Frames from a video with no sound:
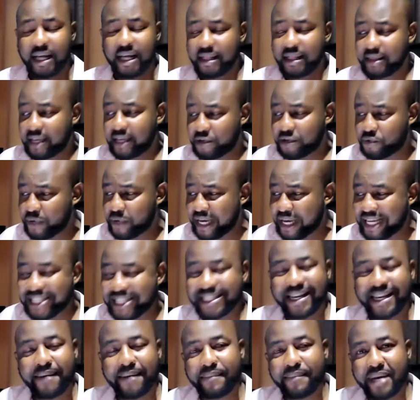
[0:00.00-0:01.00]
that we
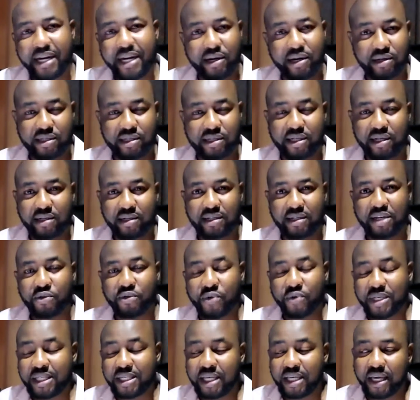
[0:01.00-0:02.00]
examine ourselves and
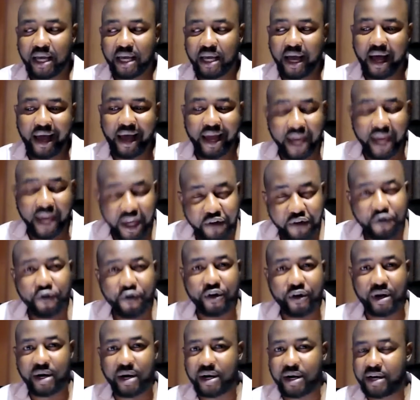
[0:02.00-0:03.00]
we see if
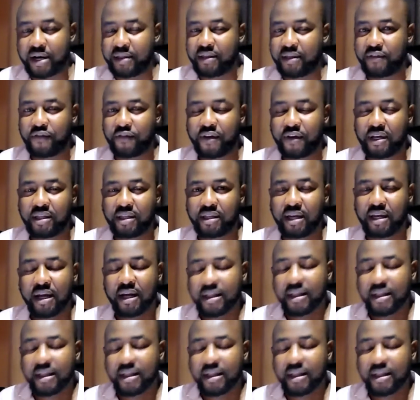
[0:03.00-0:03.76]
we are in the faith.